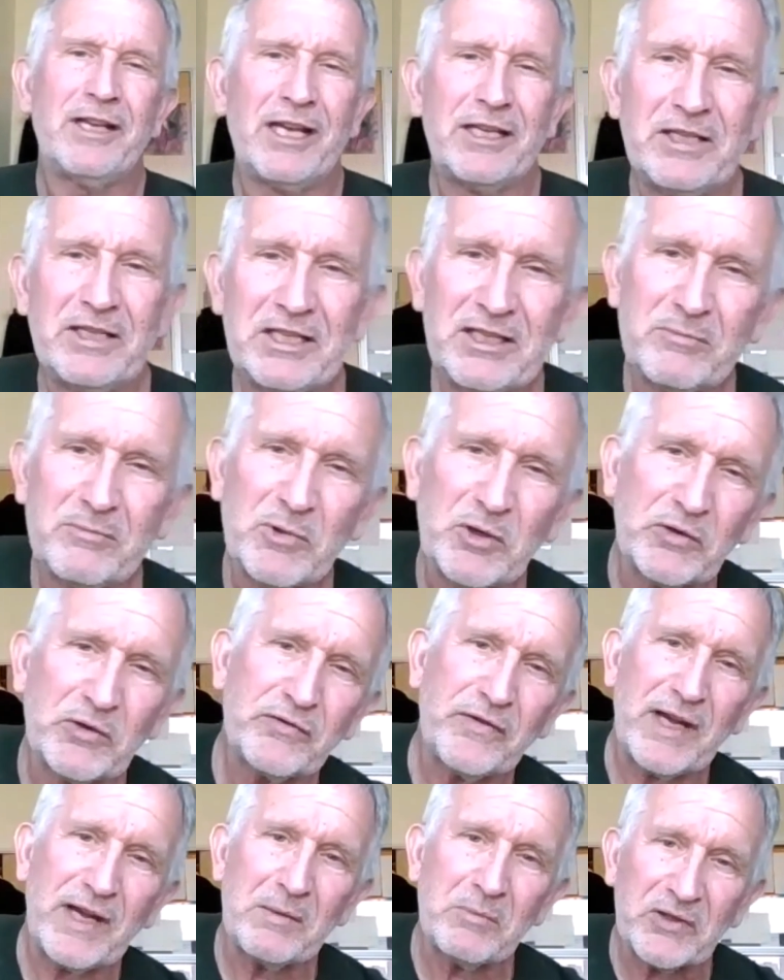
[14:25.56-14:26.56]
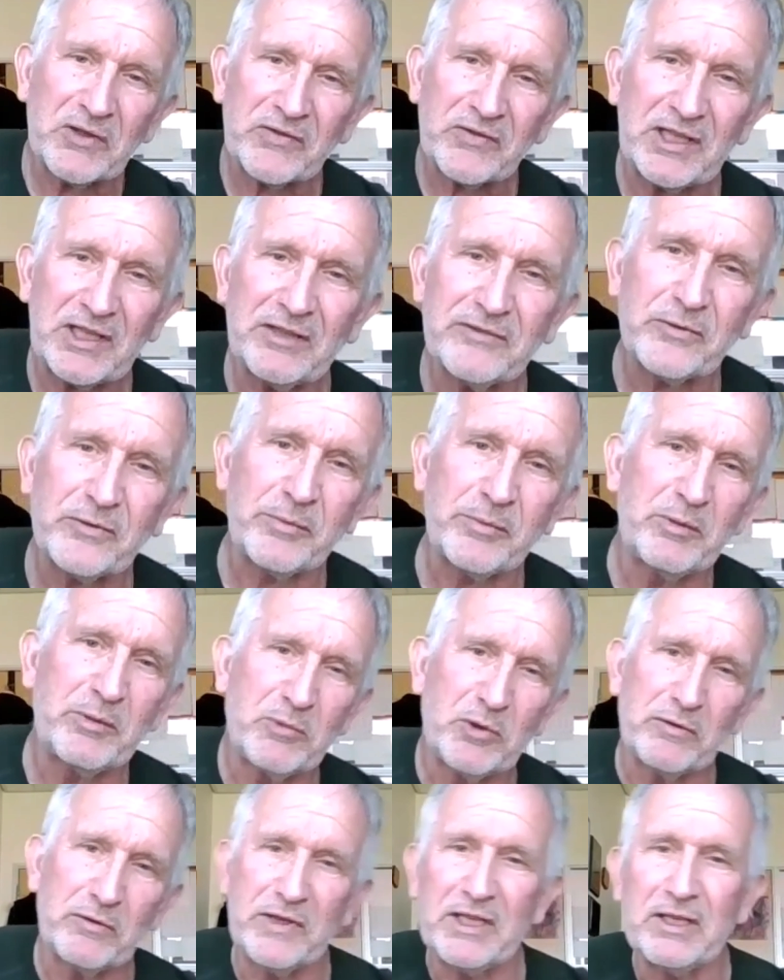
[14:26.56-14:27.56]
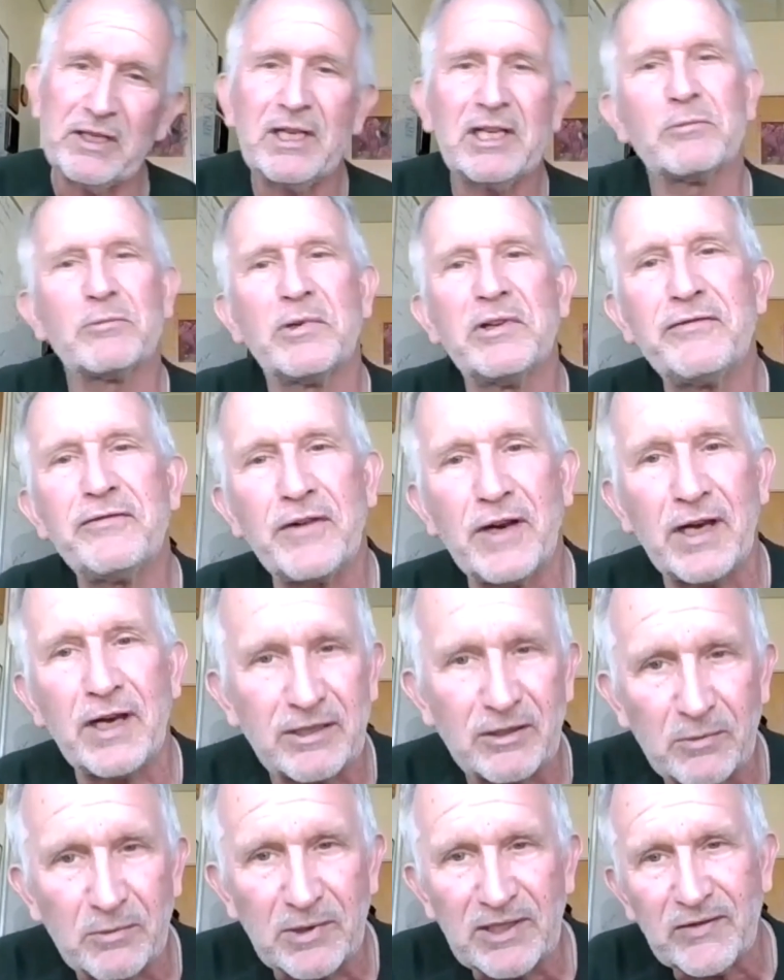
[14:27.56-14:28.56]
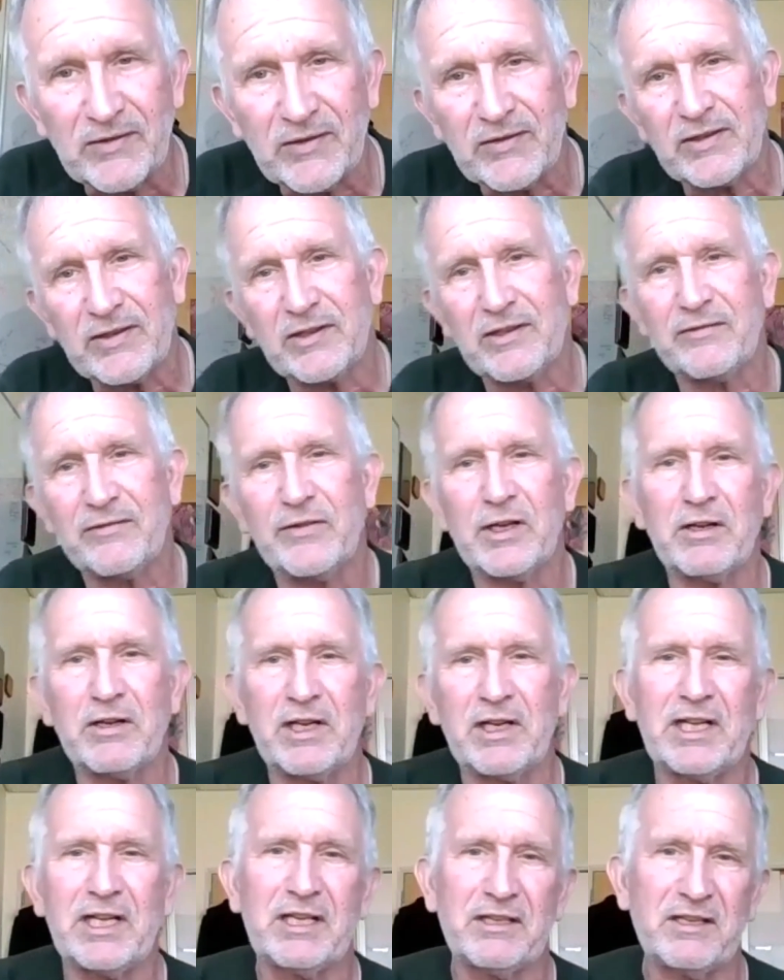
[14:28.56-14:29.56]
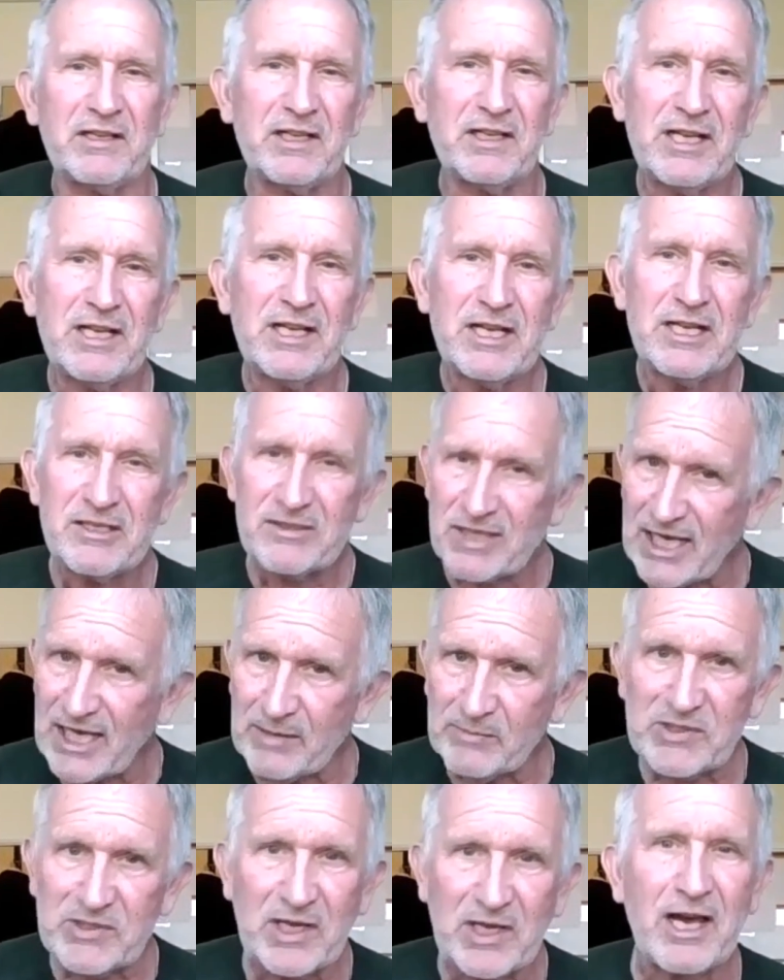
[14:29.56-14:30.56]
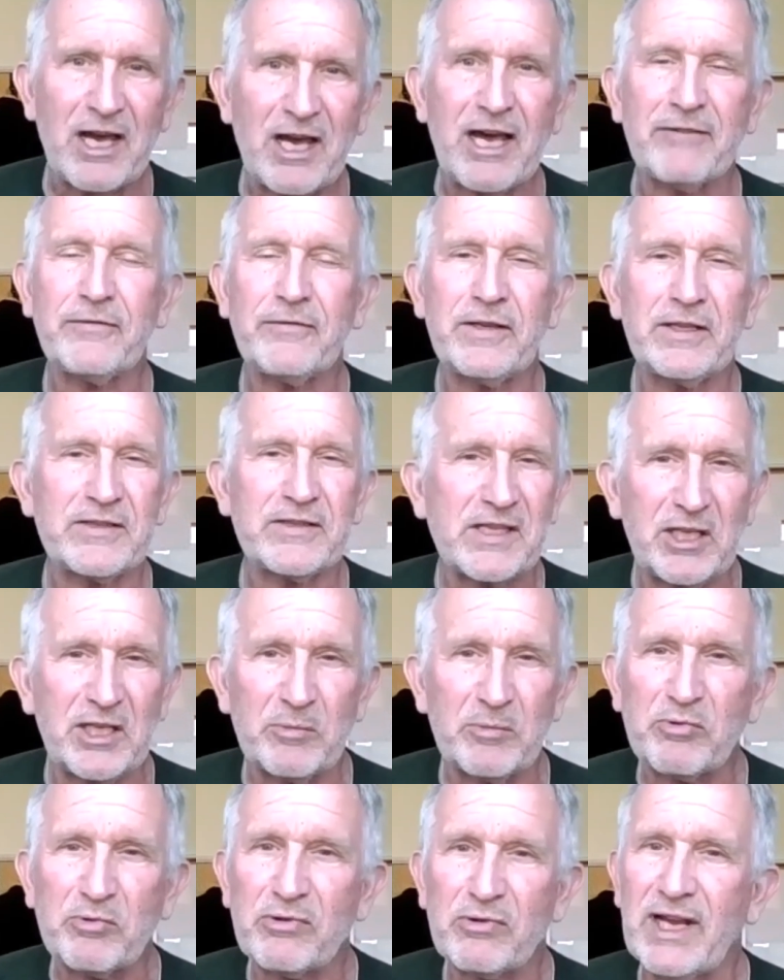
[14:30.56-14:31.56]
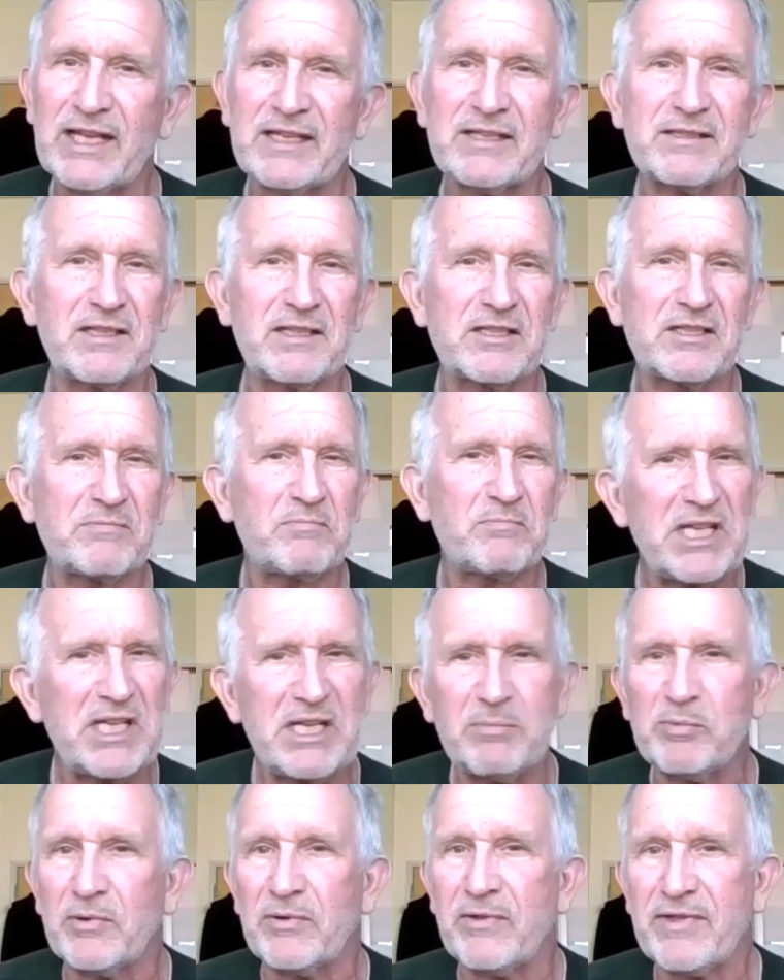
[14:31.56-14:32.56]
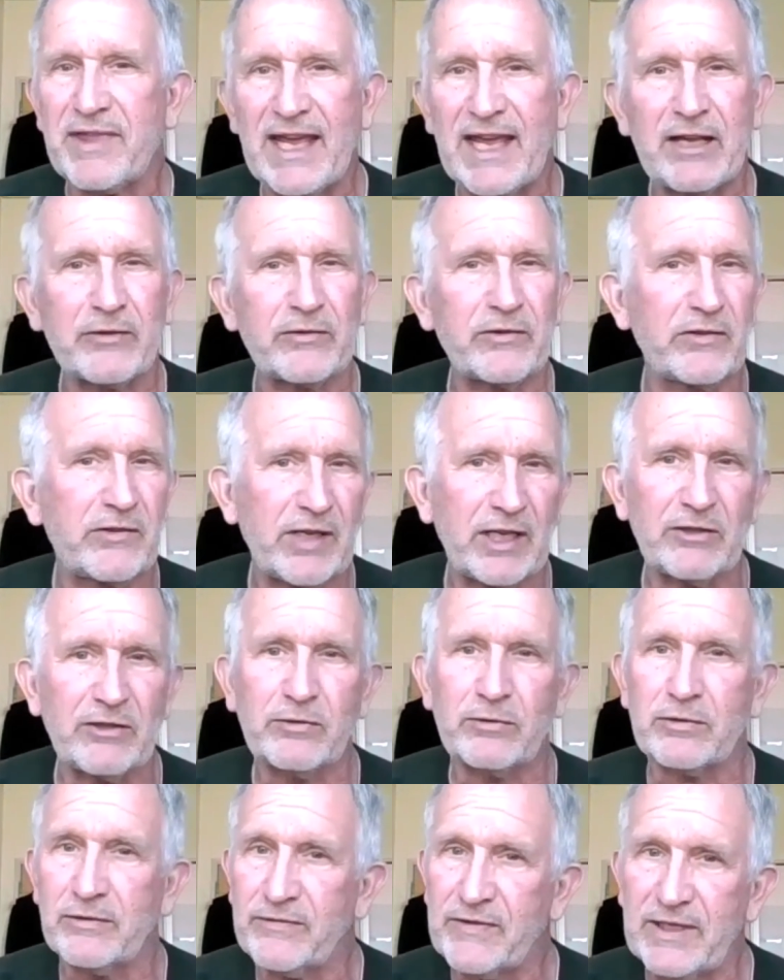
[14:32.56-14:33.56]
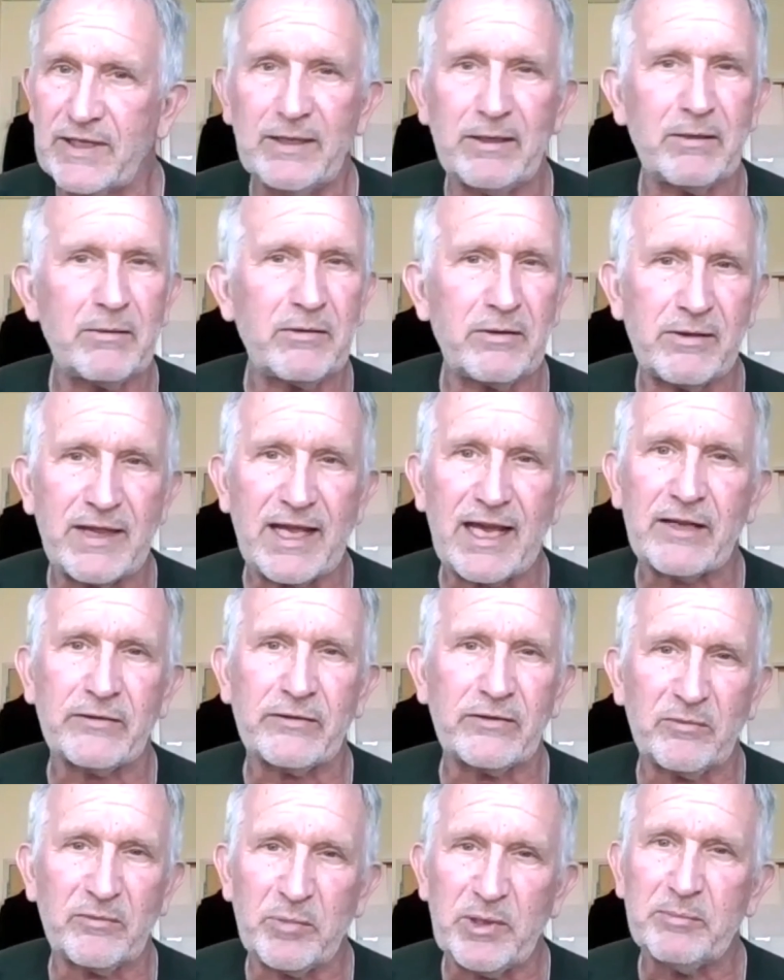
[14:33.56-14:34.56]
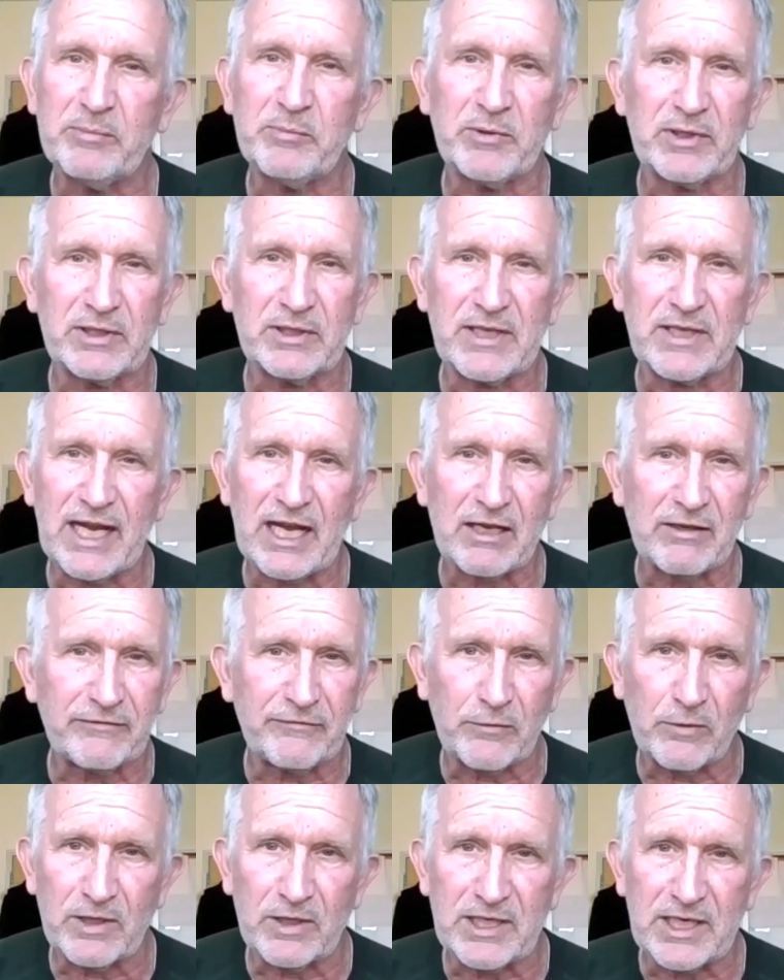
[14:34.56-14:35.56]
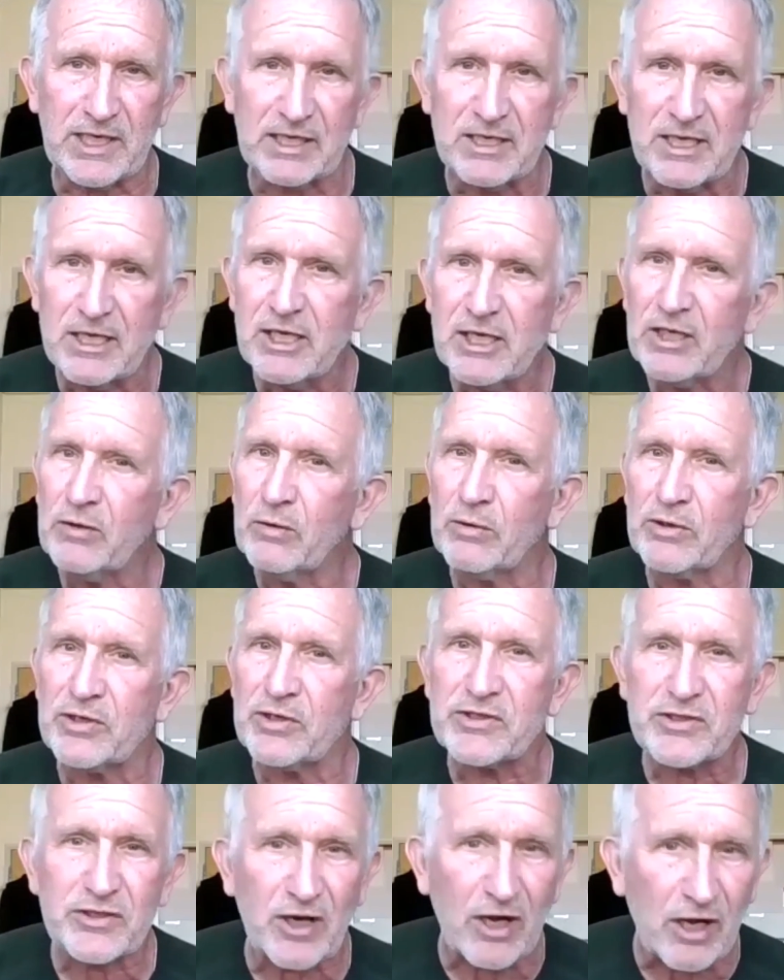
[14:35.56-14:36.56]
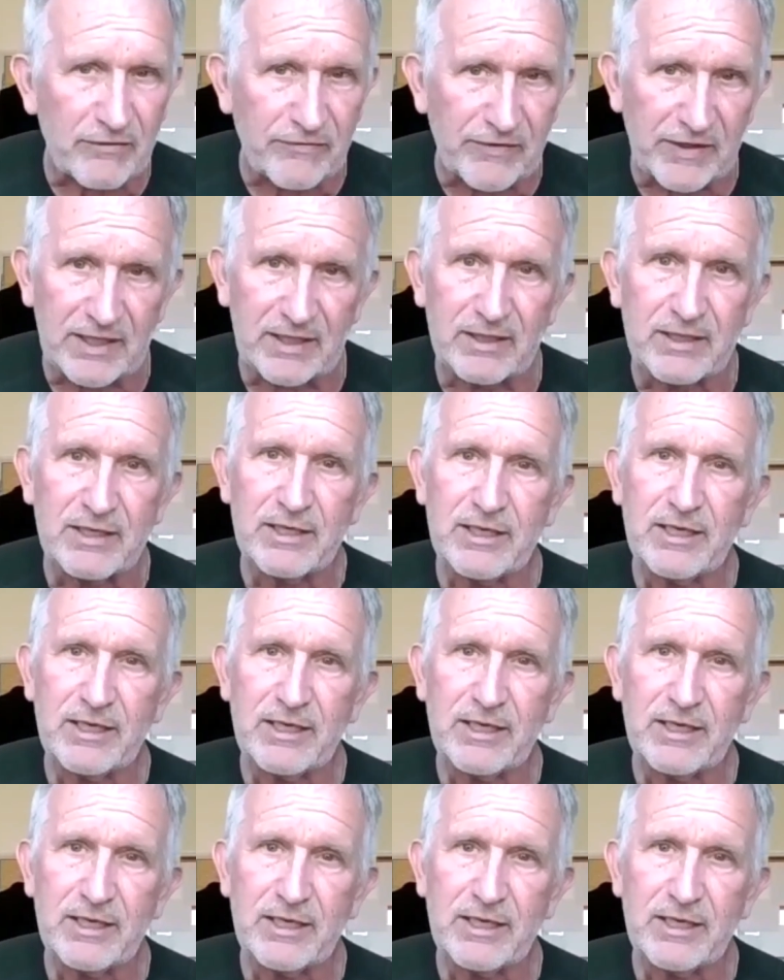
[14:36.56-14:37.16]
And then the most famous scene from the movie, Henry Fonda reads this at the very end. Tom's off. It's the oppressed. It's people, hundreds of thousands of people in California who are starving.